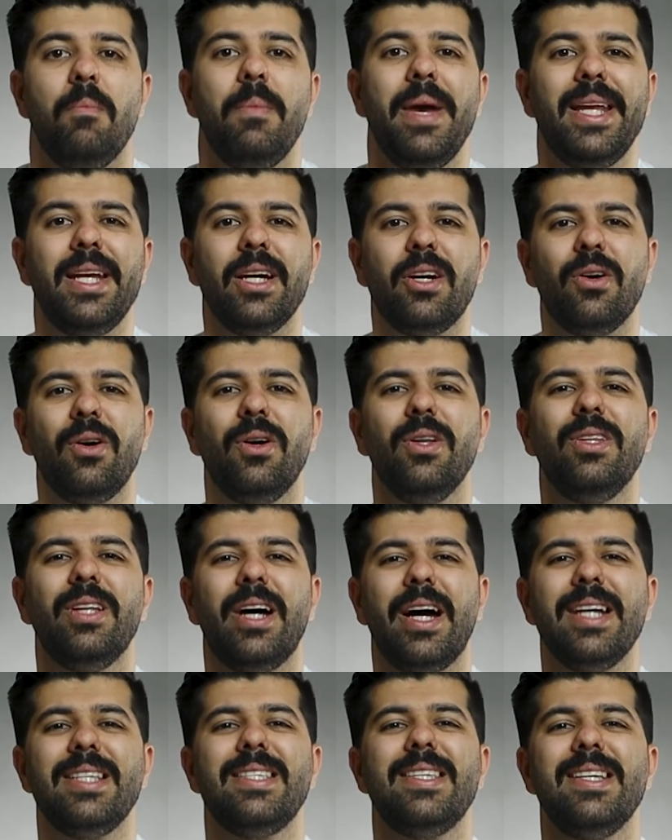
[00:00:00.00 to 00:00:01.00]
medical
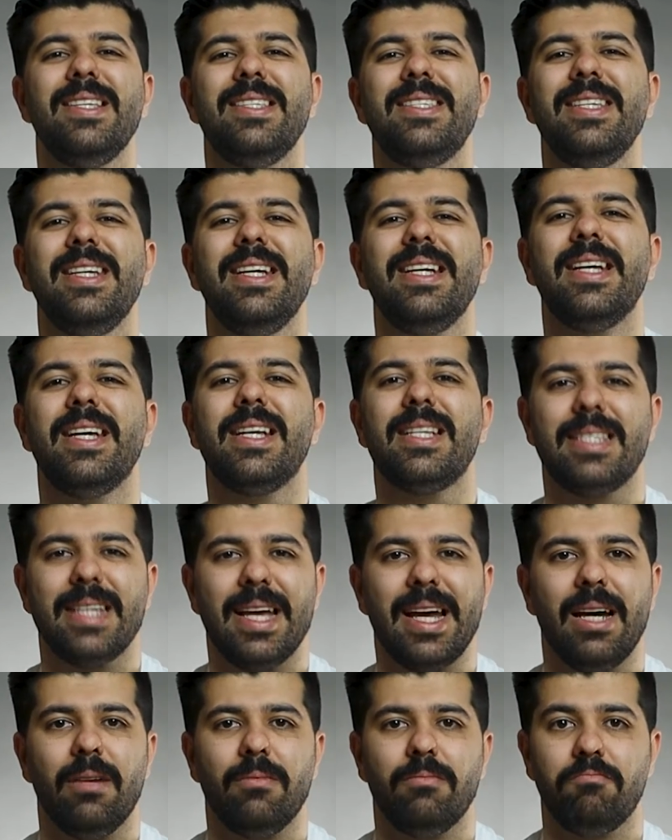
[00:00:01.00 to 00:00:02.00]
licensing
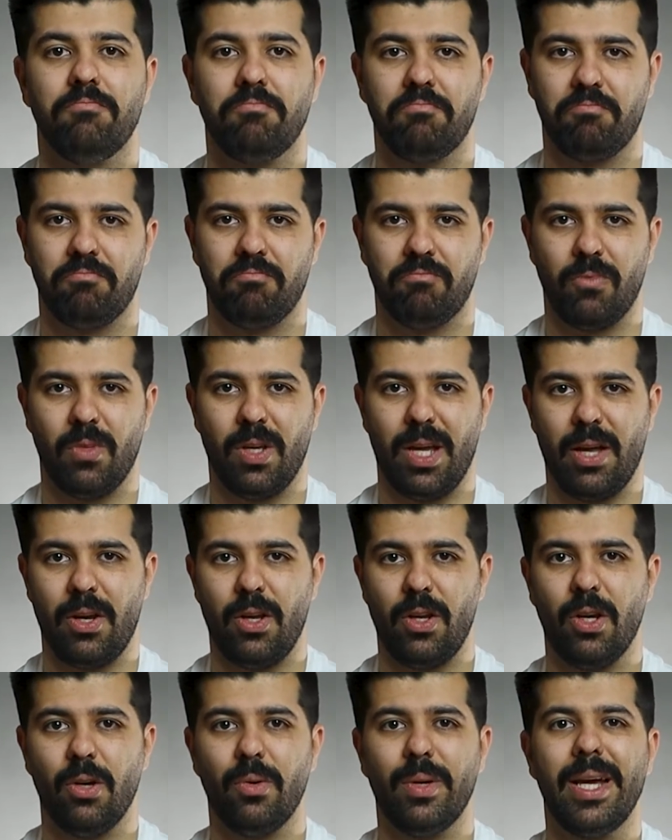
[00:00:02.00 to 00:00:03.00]
exam,
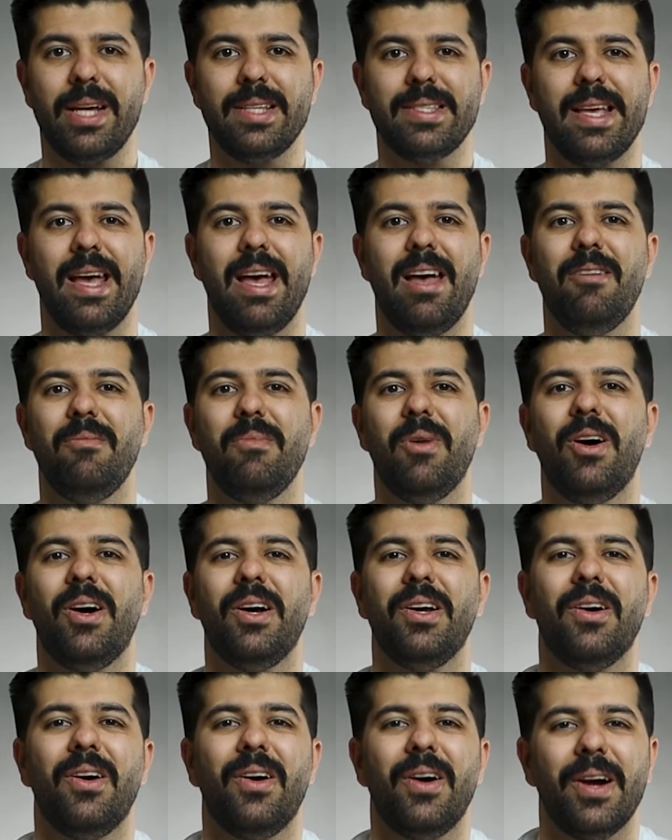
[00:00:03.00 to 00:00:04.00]
known as
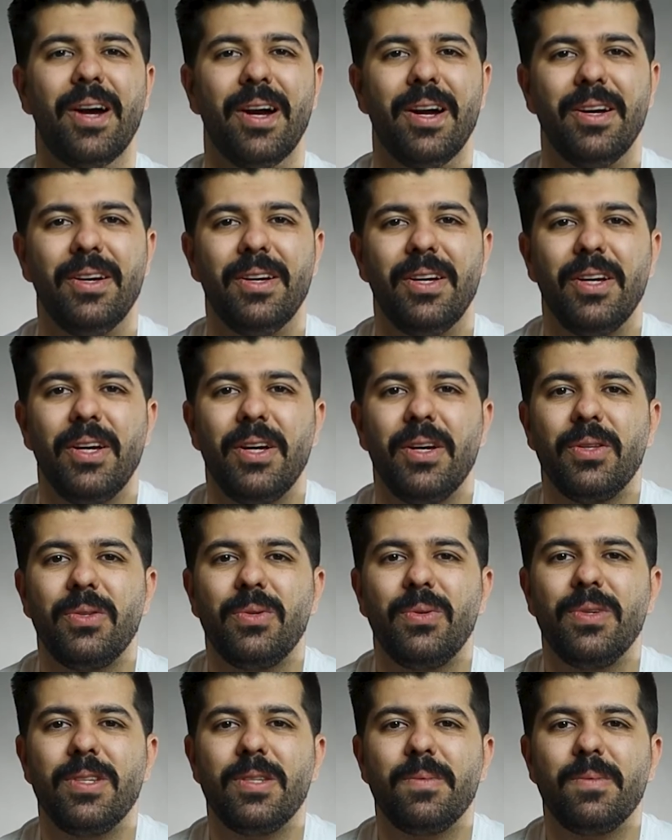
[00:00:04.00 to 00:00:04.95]
MIR. To